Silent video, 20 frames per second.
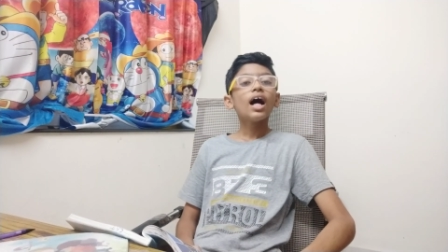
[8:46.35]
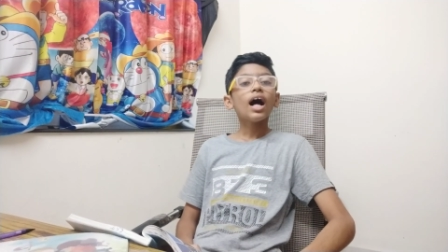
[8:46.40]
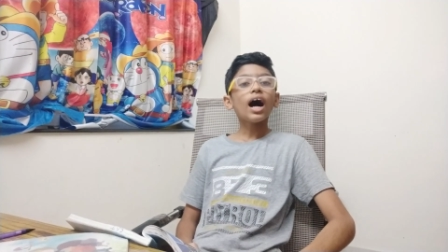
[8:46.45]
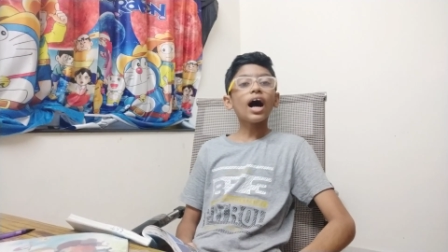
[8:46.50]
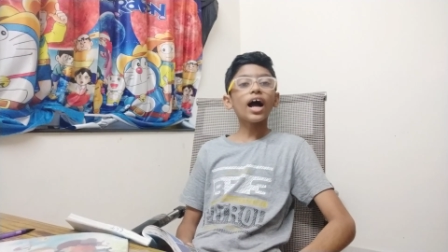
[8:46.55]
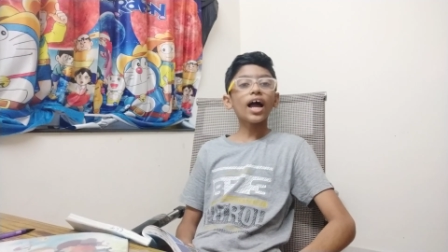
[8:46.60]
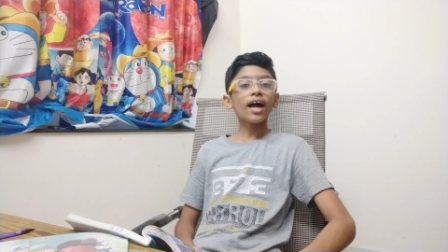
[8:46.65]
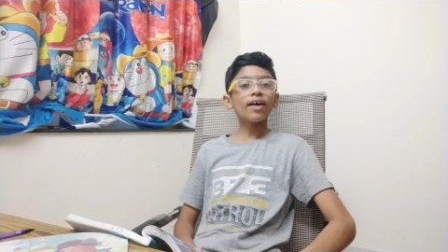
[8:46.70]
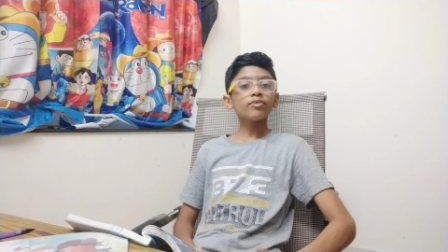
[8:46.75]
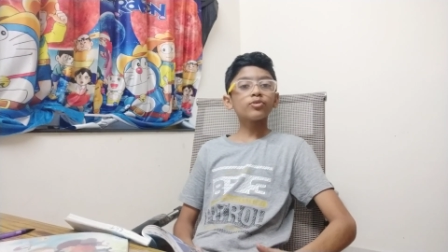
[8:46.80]
I
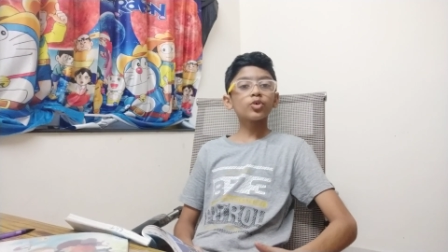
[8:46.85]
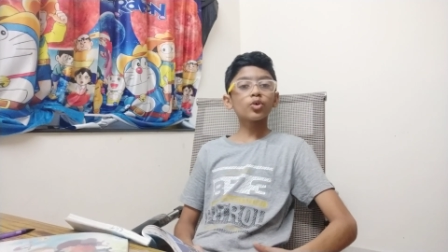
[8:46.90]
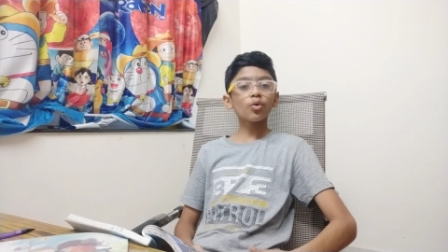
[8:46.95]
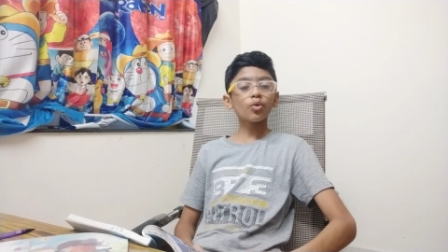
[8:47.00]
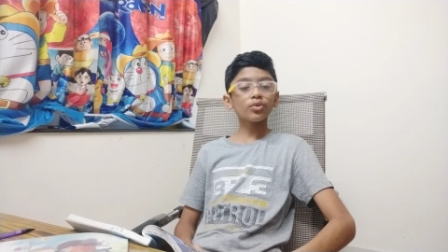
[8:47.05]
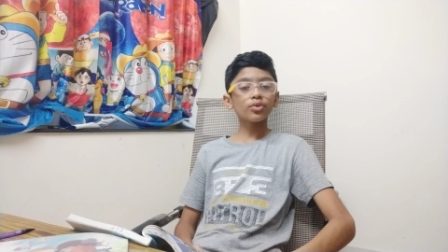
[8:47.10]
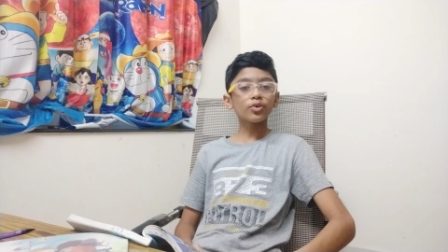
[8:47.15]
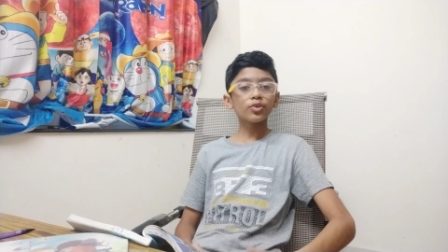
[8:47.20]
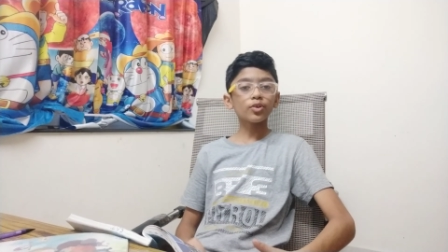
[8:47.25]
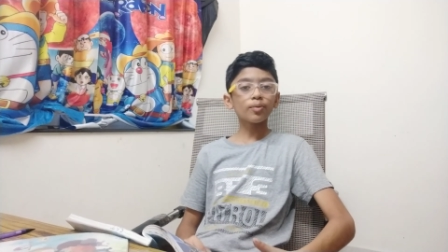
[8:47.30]
have
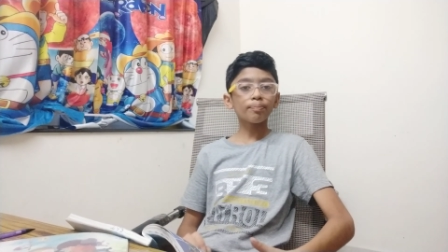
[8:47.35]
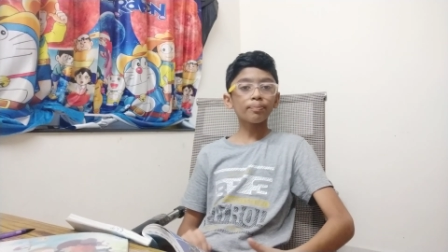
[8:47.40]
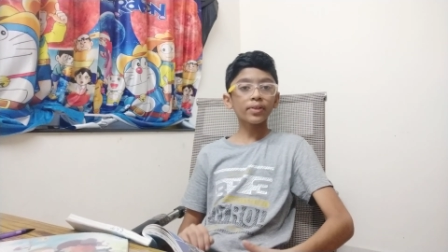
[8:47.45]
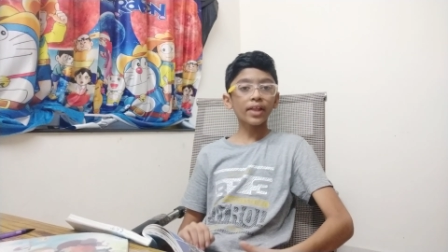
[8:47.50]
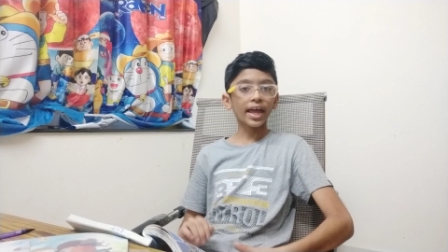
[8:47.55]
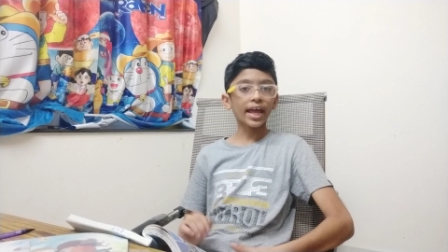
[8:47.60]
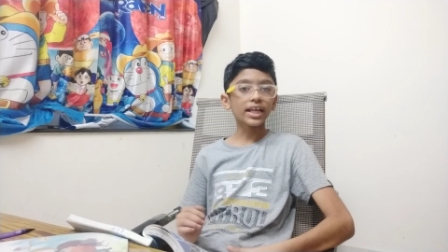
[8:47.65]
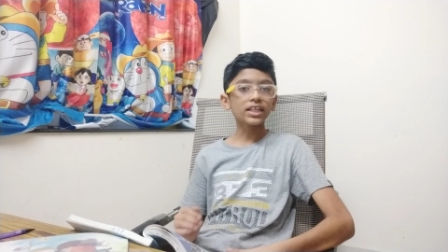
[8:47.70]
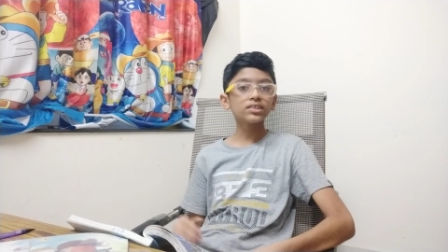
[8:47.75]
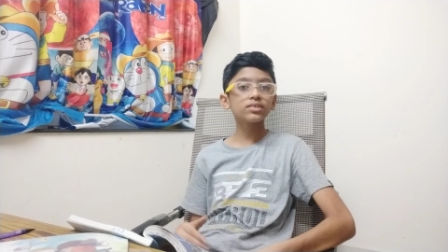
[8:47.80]
told you the
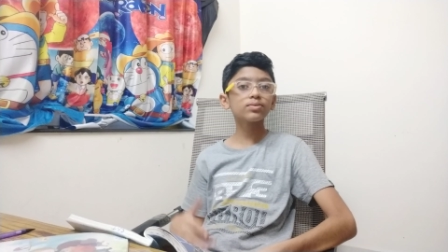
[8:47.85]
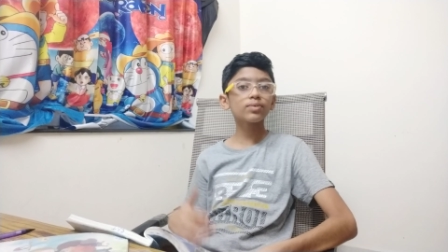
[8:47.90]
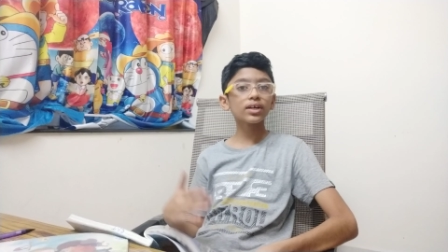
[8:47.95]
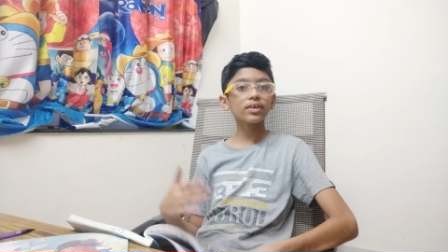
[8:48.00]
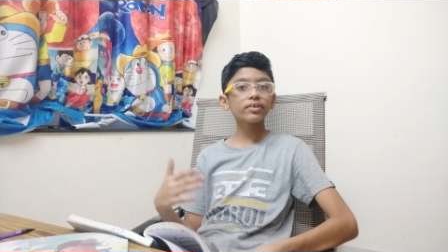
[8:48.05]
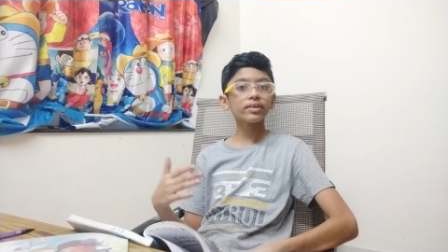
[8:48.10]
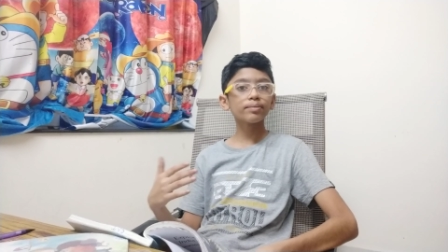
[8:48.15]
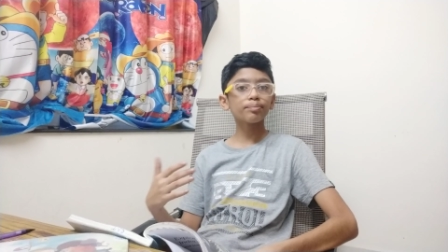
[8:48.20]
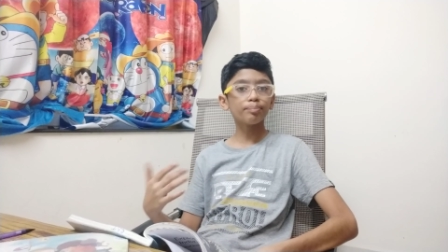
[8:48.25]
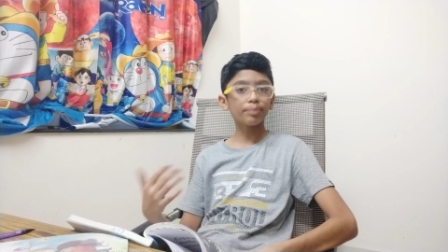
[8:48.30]
place
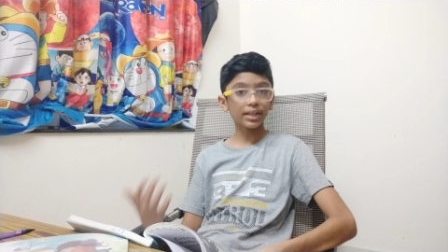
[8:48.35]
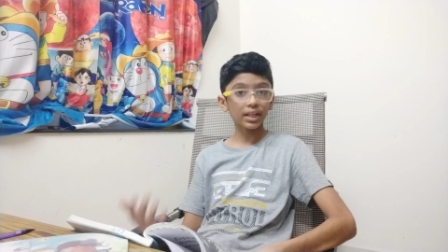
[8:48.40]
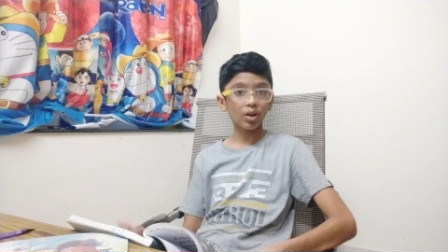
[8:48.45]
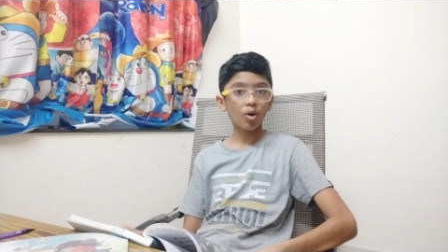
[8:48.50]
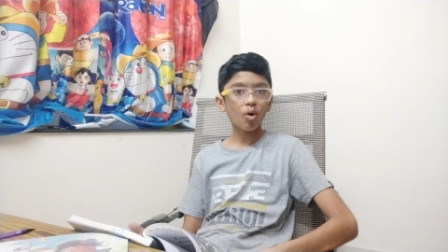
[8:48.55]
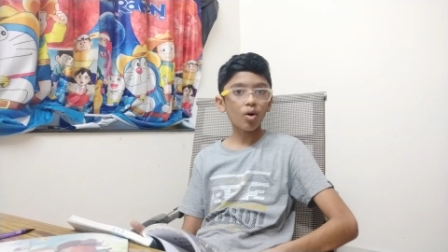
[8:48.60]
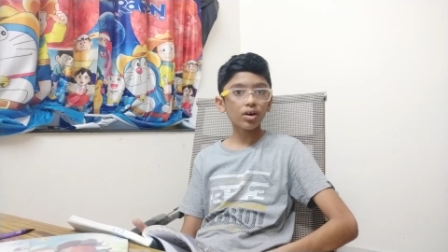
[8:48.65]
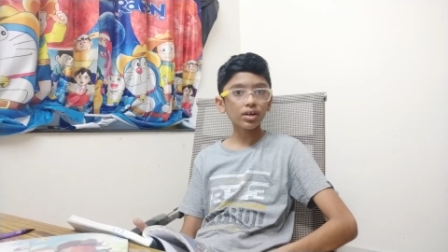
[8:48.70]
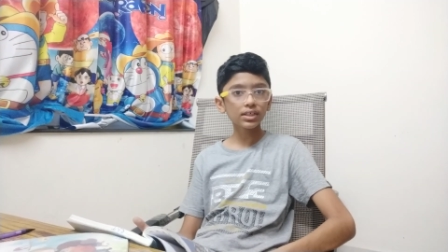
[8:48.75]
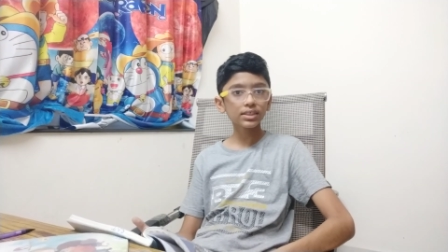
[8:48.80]
where it
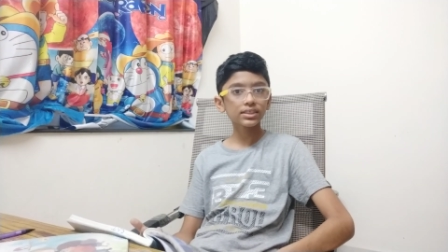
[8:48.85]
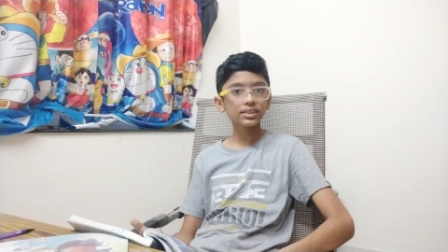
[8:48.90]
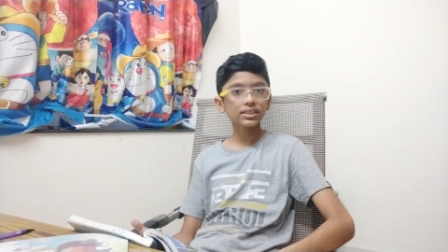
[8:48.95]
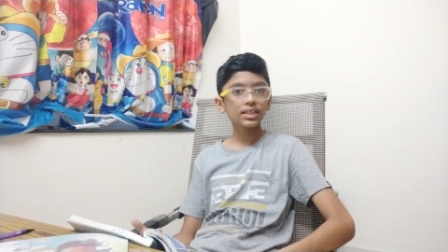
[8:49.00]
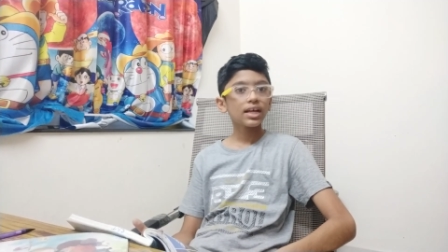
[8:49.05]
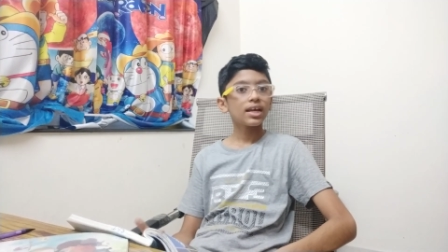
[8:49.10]
belongs,